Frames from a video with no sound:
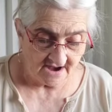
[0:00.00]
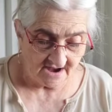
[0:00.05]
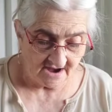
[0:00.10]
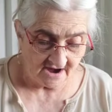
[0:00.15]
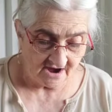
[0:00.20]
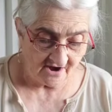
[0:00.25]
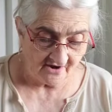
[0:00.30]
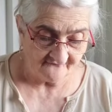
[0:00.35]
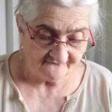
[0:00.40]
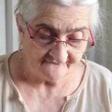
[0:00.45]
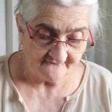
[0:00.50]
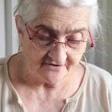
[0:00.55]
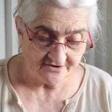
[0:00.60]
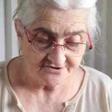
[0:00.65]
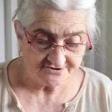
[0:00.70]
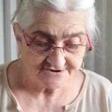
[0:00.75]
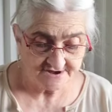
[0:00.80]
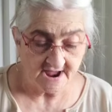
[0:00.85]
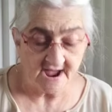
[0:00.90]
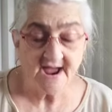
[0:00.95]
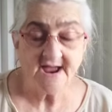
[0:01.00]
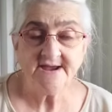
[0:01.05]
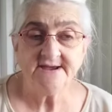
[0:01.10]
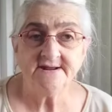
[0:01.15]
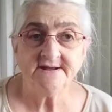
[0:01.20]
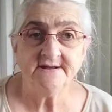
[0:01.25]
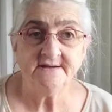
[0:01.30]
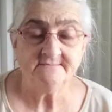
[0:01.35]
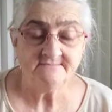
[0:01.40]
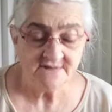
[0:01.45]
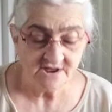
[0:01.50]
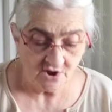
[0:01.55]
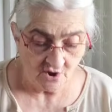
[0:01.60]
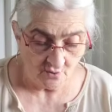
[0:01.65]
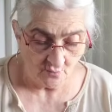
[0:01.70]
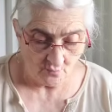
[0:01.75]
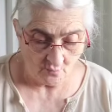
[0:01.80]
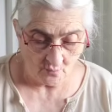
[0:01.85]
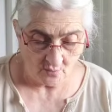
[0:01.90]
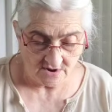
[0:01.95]
our first item
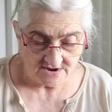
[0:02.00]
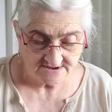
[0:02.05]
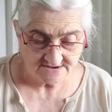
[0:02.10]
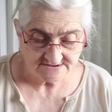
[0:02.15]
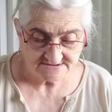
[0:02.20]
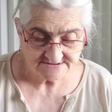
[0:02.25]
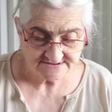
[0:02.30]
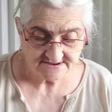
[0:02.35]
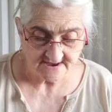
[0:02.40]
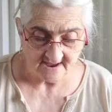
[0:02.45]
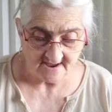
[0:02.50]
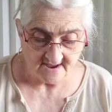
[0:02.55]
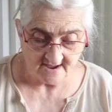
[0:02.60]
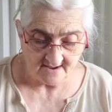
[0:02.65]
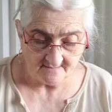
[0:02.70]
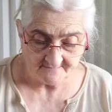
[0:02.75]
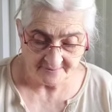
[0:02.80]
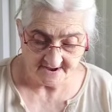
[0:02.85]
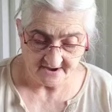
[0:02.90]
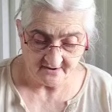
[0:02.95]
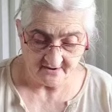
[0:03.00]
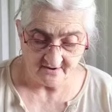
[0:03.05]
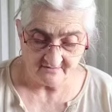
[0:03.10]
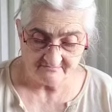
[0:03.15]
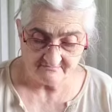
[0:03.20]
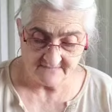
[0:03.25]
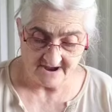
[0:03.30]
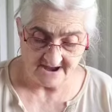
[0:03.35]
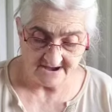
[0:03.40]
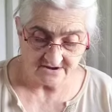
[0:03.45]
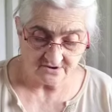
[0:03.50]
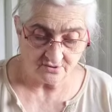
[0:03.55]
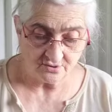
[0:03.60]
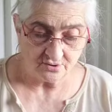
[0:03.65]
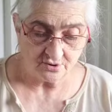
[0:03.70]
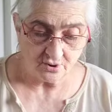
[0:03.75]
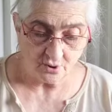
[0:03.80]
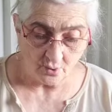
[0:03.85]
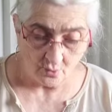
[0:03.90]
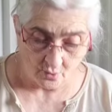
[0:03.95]
was a pair of Michael
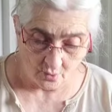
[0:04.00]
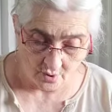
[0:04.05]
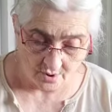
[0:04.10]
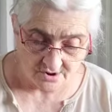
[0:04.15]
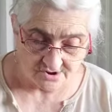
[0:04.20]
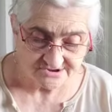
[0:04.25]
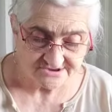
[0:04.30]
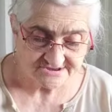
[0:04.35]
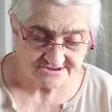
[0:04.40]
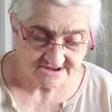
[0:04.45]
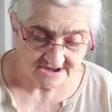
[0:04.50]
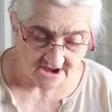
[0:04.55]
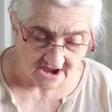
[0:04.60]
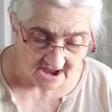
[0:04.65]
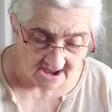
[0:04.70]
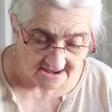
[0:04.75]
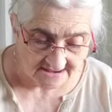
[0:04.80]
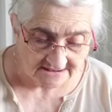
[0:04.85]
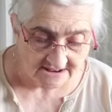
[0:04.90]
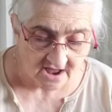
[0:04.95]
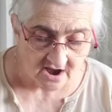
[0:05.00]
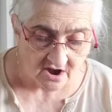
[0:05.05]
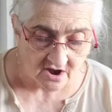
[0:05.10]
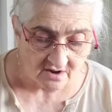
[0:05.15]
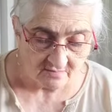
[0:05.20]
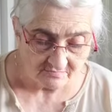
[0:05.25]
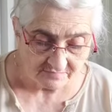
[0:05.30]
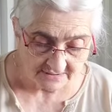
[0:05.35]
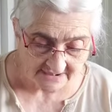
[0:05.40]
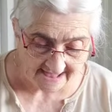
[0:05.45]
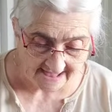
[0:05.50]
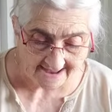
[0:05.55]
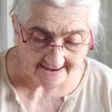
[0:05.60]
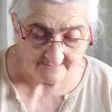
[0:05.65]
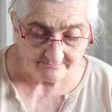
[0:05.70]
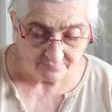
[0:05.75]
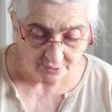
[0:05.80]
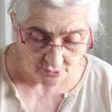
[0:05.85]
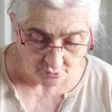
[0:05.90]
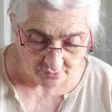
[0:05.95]
Kors Skylar Black
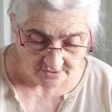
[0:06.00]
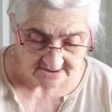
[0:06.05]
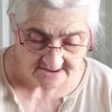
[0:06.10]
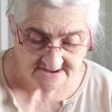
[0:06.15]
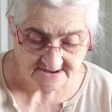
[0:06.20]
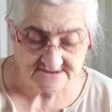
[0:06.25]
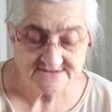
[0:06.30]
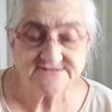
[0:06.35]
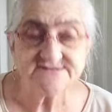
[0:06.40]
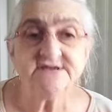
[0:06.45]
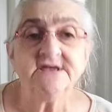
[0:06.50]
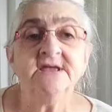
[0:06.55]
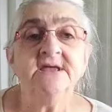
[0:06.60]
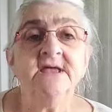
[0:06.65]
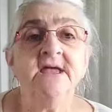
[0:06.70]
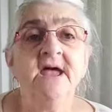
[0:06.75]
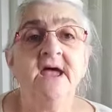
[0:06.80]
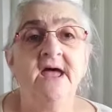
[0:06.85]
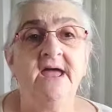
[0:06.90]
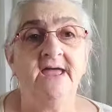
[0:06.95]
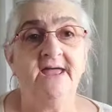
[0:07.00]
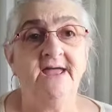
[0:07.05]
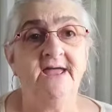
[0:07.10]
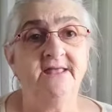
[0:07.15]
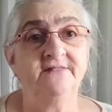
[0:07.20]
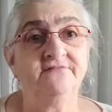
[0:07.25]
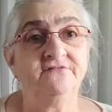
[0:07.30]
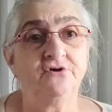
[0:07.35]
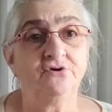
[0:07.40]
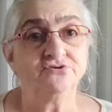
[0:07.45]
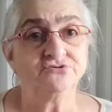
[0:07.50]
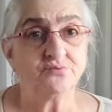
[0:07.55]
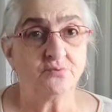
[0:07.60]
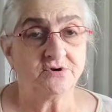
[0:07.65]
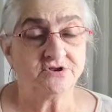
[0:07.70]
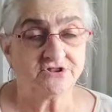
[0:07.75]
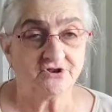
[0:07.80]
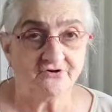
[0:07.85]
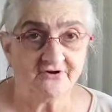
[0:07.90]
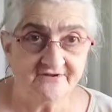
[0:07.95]
Booties, and those were
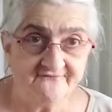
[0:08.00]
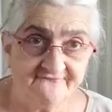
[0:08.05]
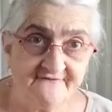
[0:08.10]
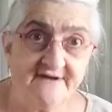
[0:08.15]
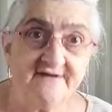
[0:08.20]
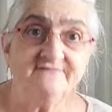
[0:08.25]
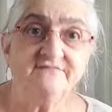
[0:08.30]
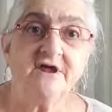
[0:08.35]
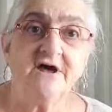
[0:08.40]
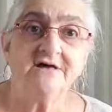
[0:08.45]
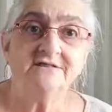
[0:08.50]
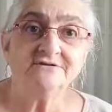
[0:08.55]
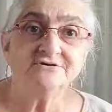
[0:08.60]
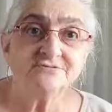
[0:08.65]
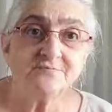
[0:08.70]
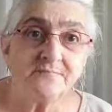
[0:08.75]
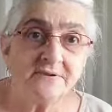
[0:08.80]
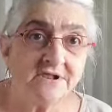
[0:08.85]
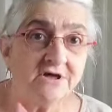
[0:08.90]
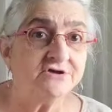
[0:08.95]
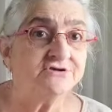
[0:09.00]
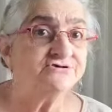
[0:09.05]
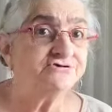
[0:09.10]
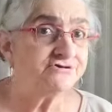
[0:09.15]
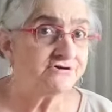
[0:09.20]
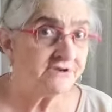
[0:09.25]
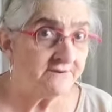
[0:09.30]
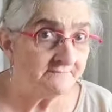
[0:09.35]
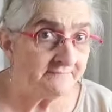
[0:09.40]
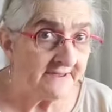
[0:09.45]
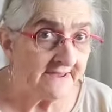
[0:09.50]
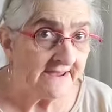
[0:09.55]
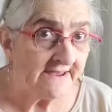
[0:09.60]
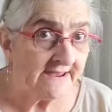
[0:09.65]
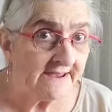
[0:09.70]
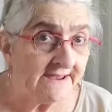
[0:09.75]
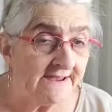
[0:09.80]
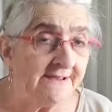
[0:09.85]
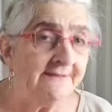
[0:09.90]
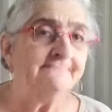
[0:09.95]
$35 plus
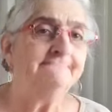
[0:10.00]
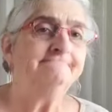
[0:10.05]
shipping.